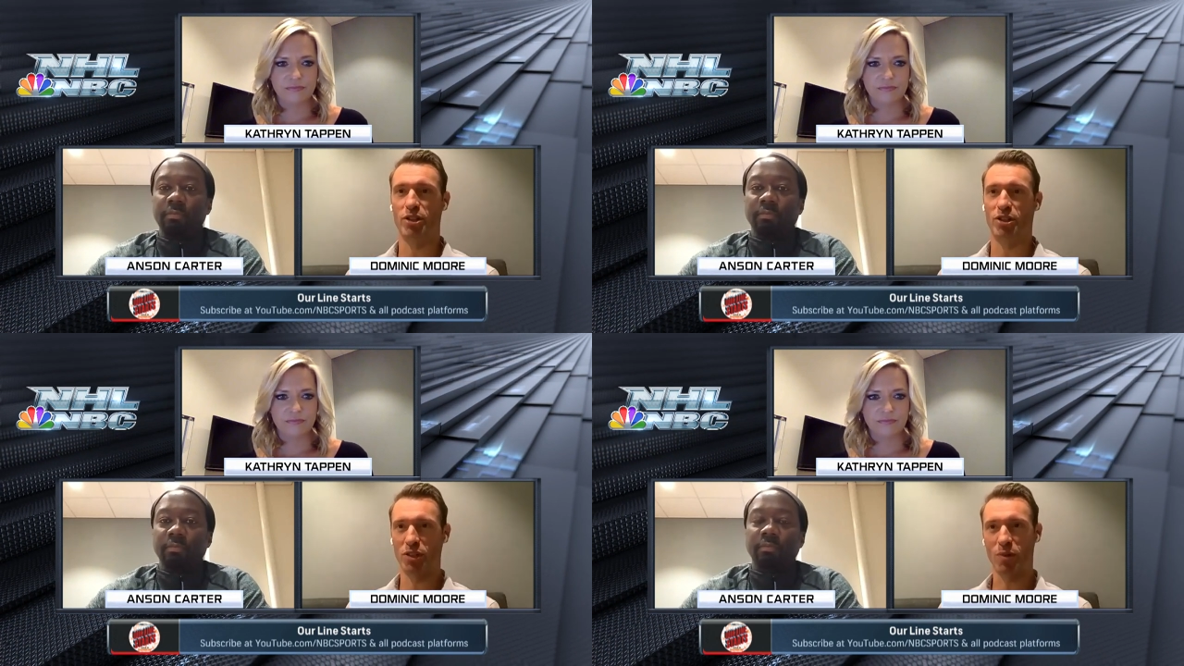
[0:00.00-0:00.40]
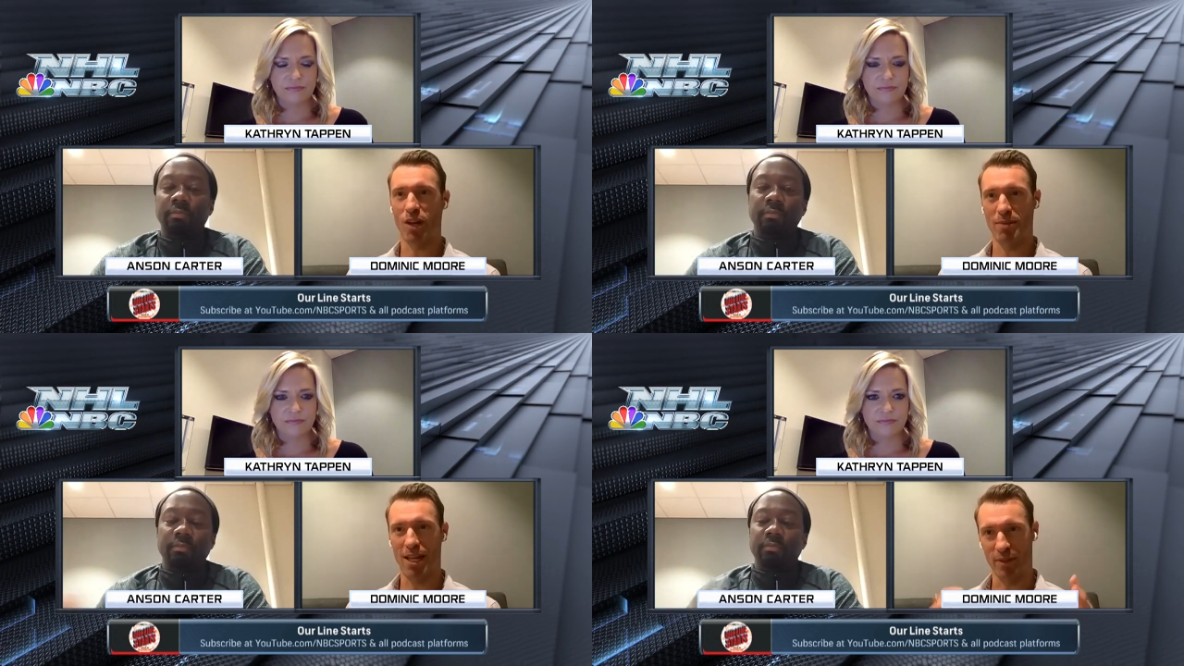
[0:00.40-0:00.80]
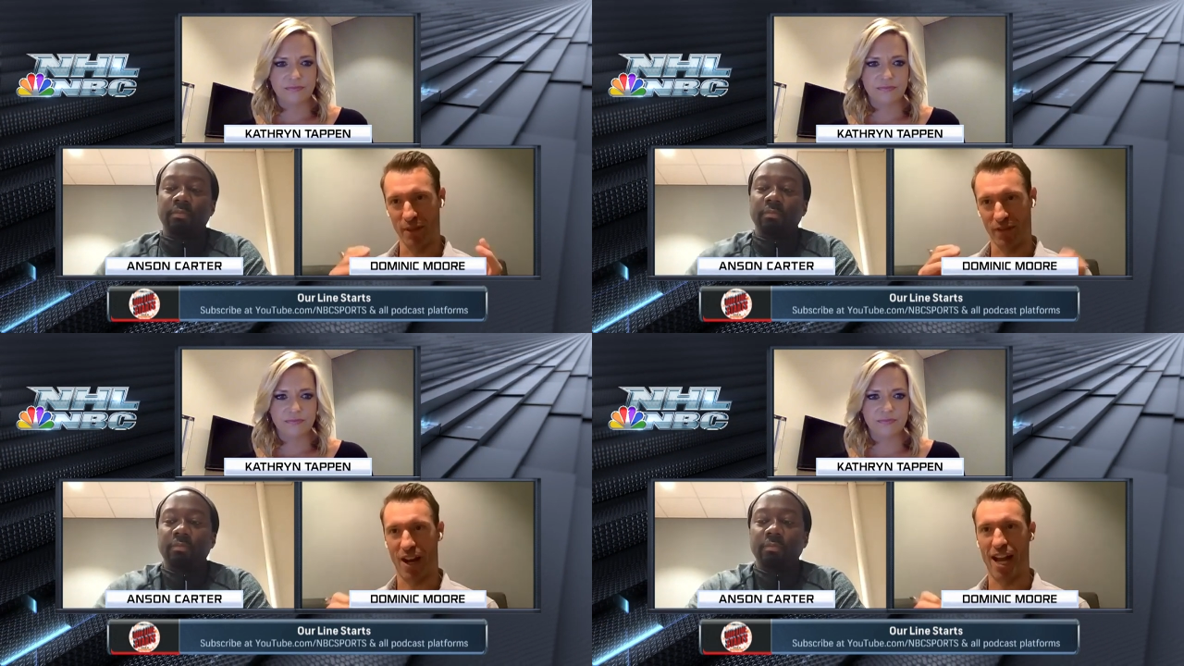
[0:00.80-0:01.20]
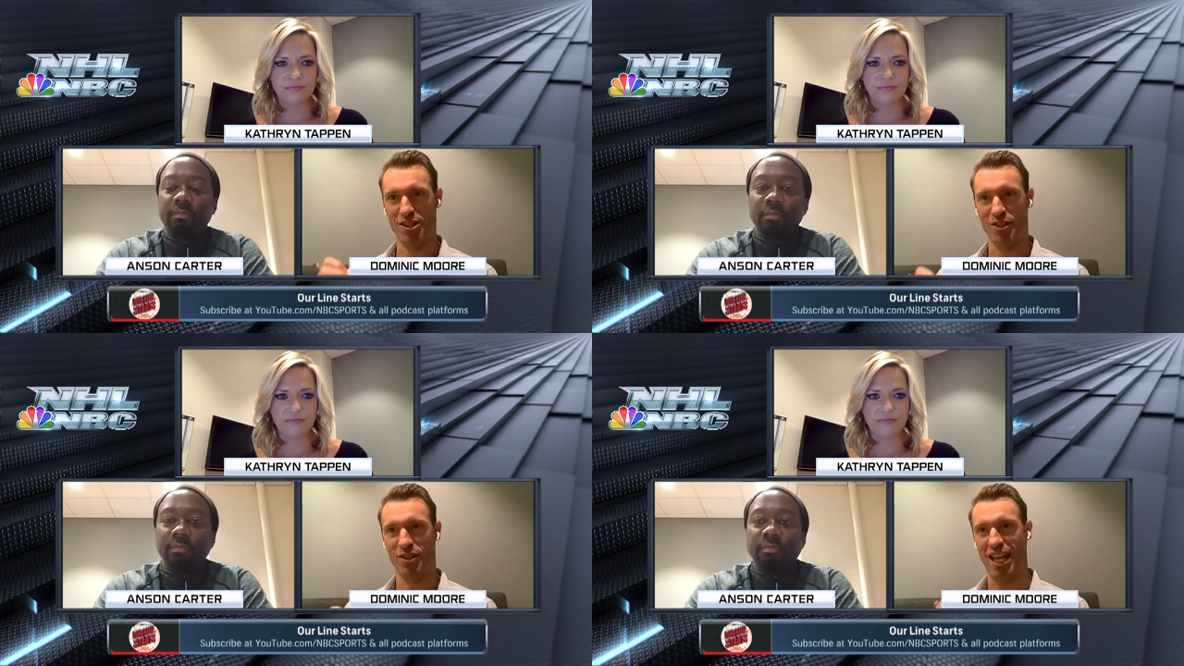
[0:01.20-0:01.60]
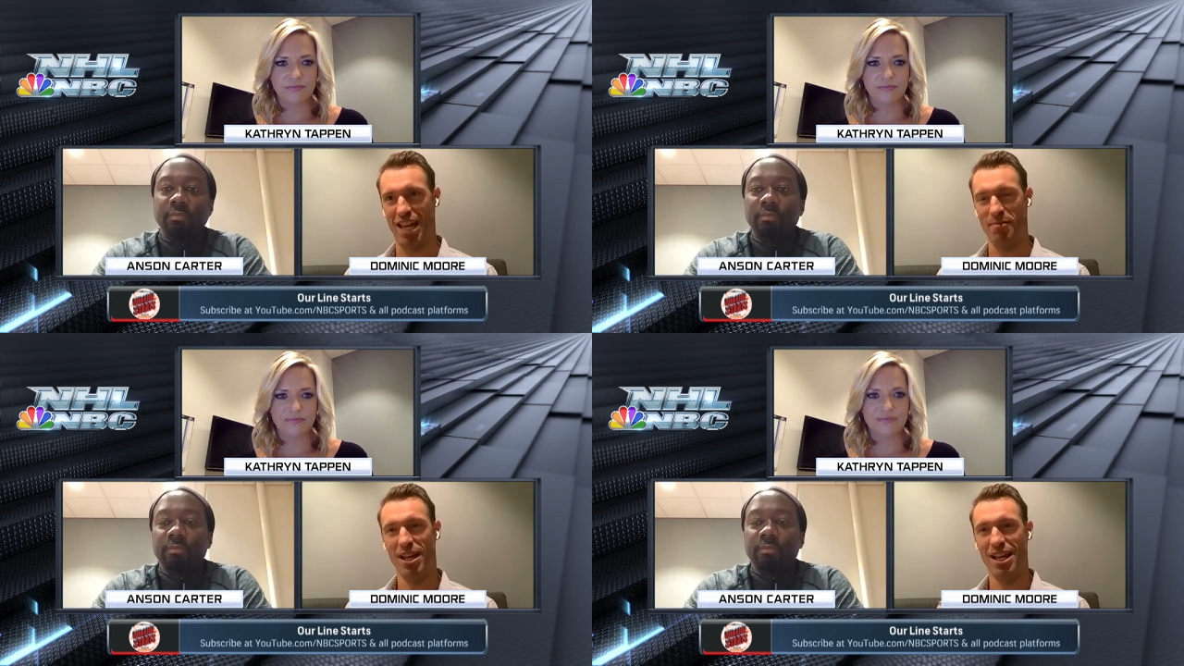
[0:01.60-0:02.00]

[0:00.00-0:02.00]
Speaker 1: You just want to be able to find your game